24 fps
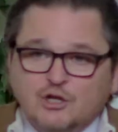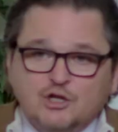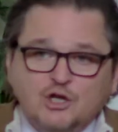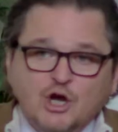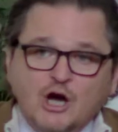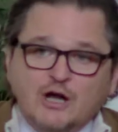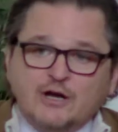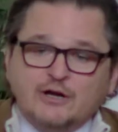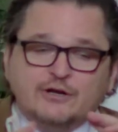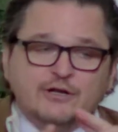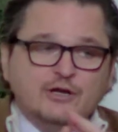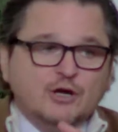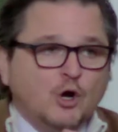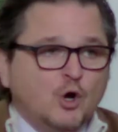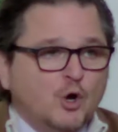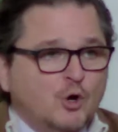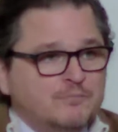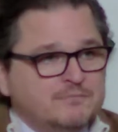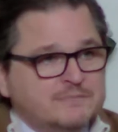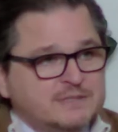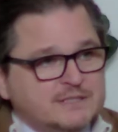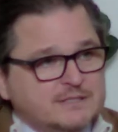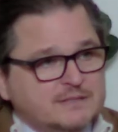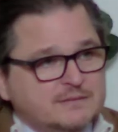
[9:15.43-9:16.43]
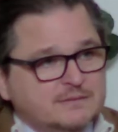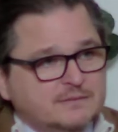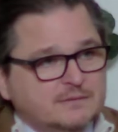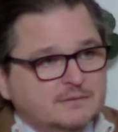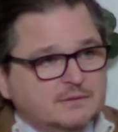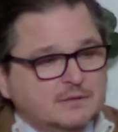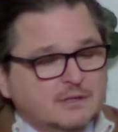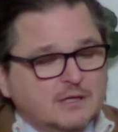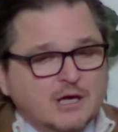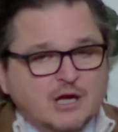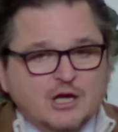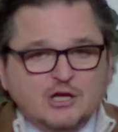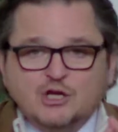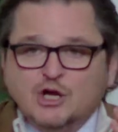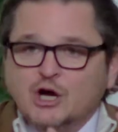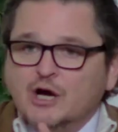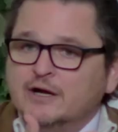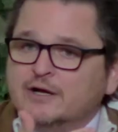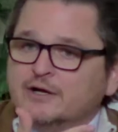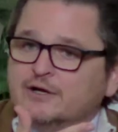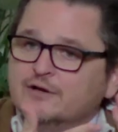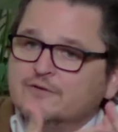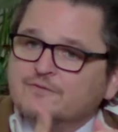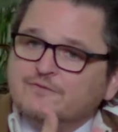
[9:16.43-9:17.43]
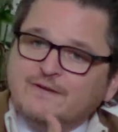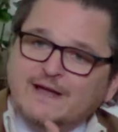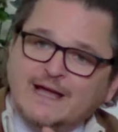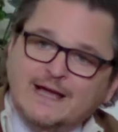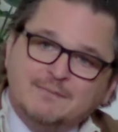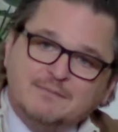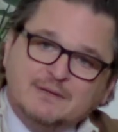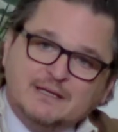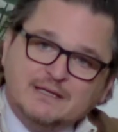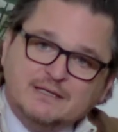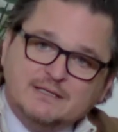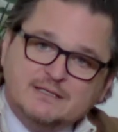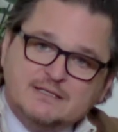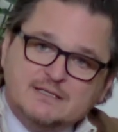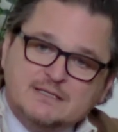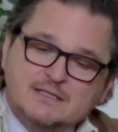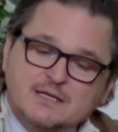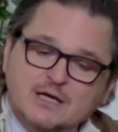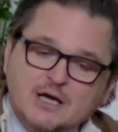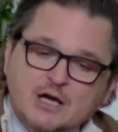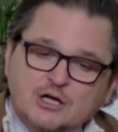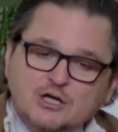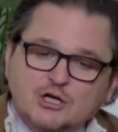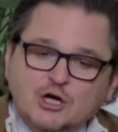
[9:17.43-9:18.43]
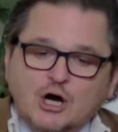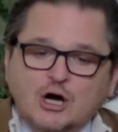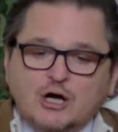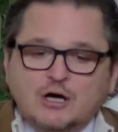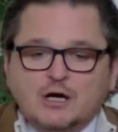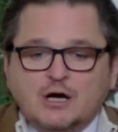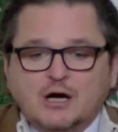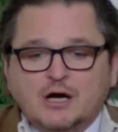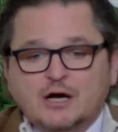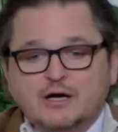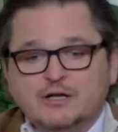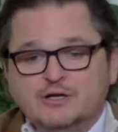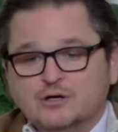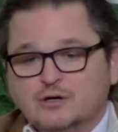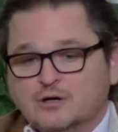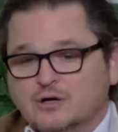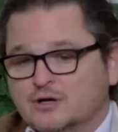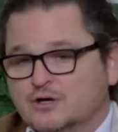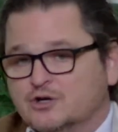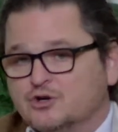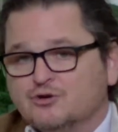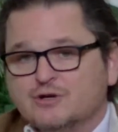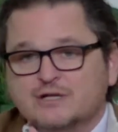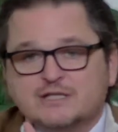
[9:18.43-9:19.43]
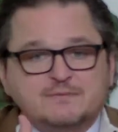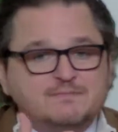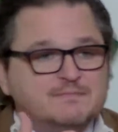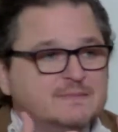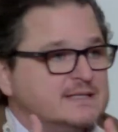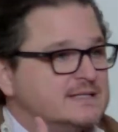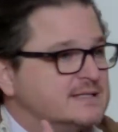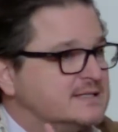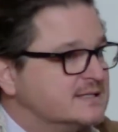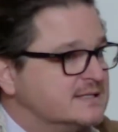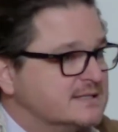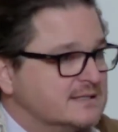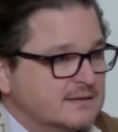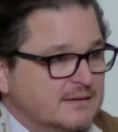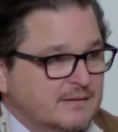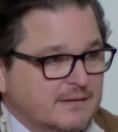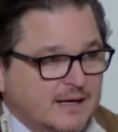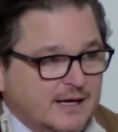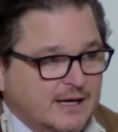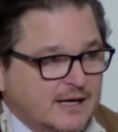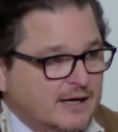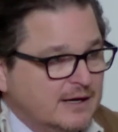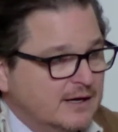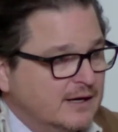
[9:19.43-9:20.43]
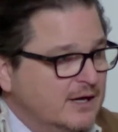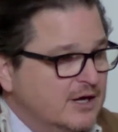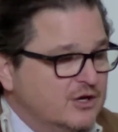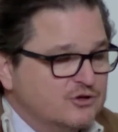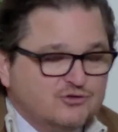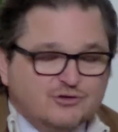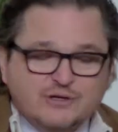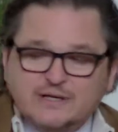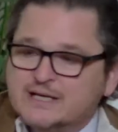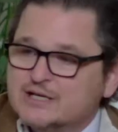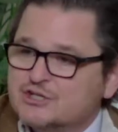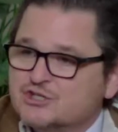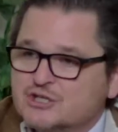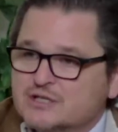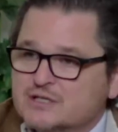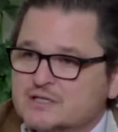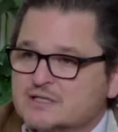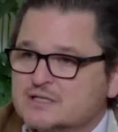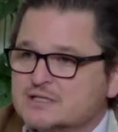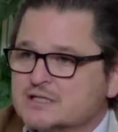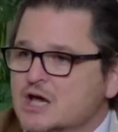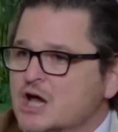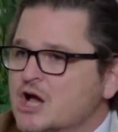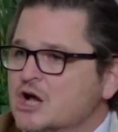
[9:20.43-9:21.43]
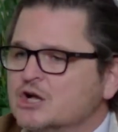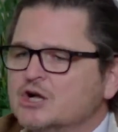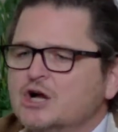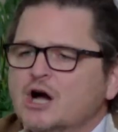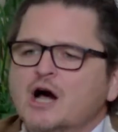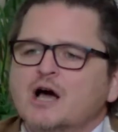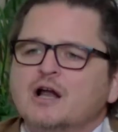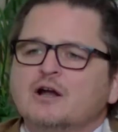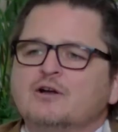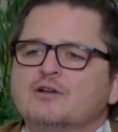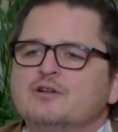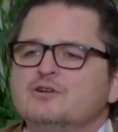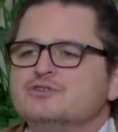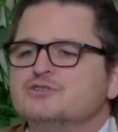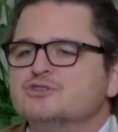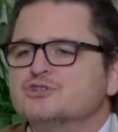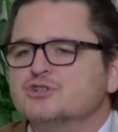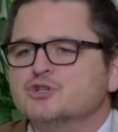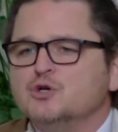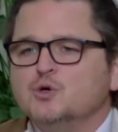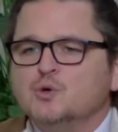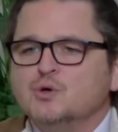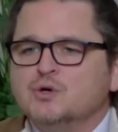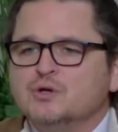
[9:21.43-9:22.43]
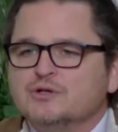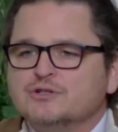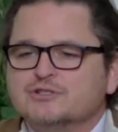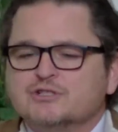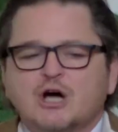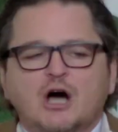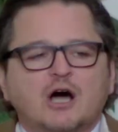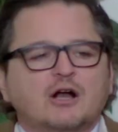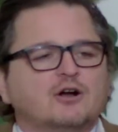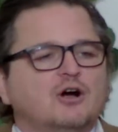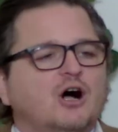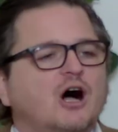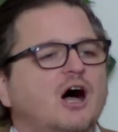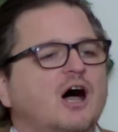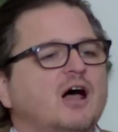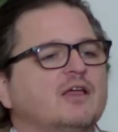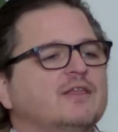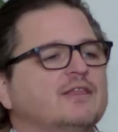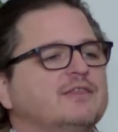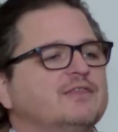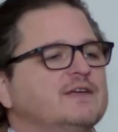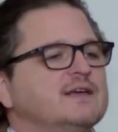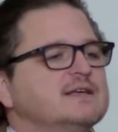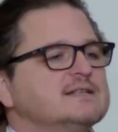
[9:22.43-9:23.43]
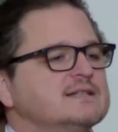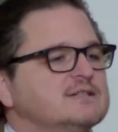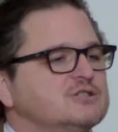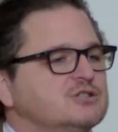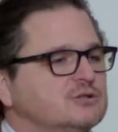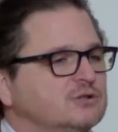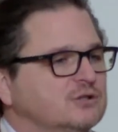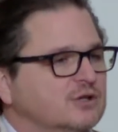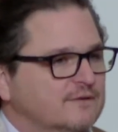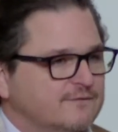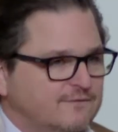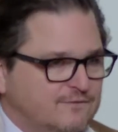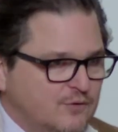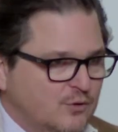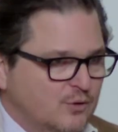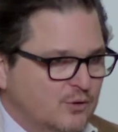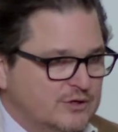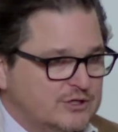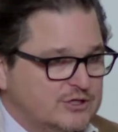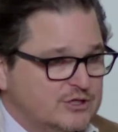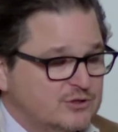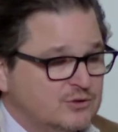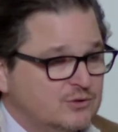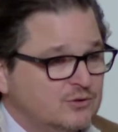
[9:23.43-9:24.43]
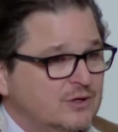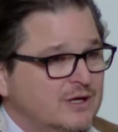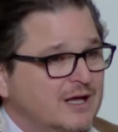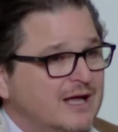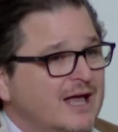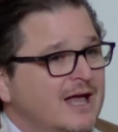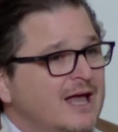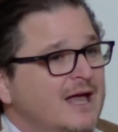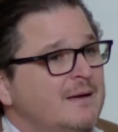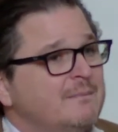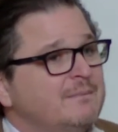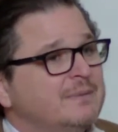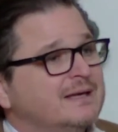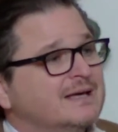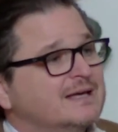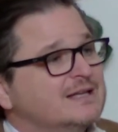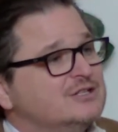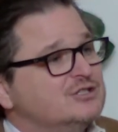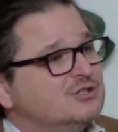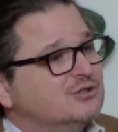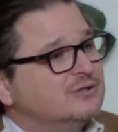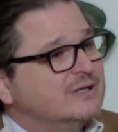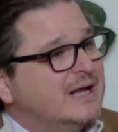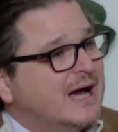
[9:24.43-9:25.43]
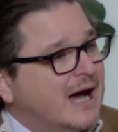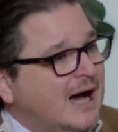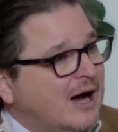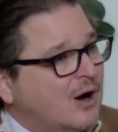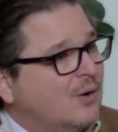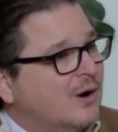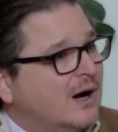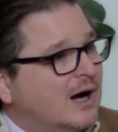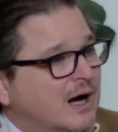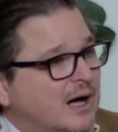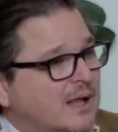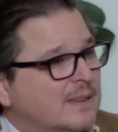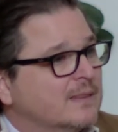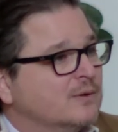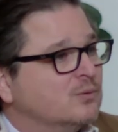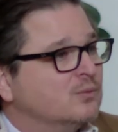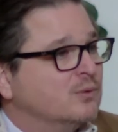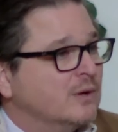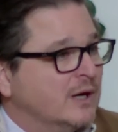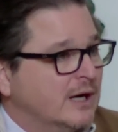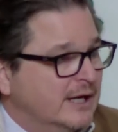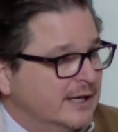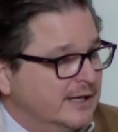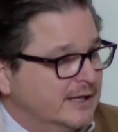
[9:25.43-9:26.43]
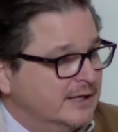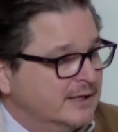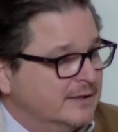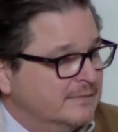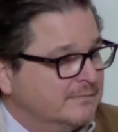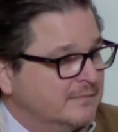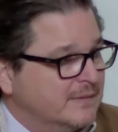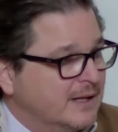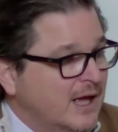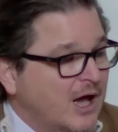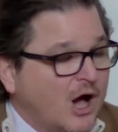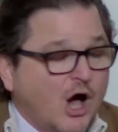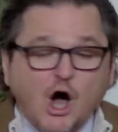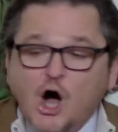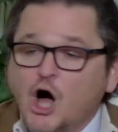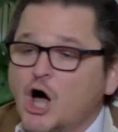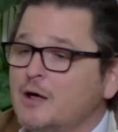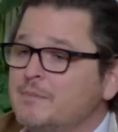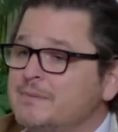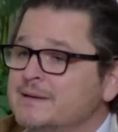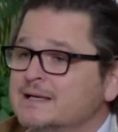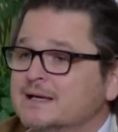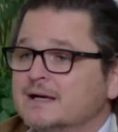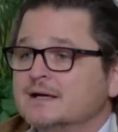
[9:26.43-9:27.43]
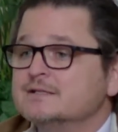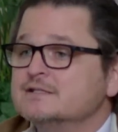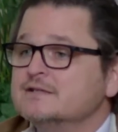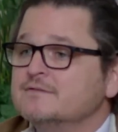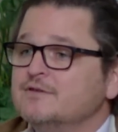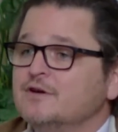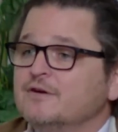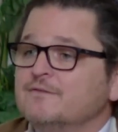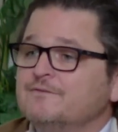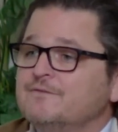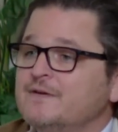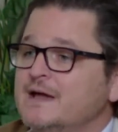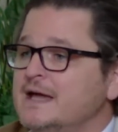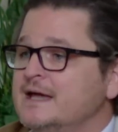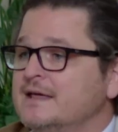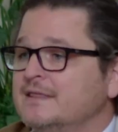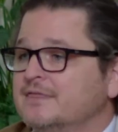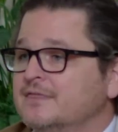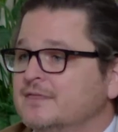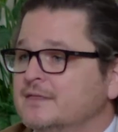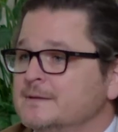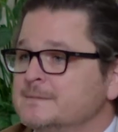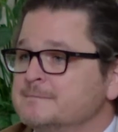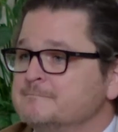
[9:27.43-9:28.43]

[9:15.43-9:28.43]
Gone are your homes. Gone are your families. Gone are your Christmas traditions. Gone are your schools. Gone are all the things that you look forward to. Because you're now on the run, all because of your faith.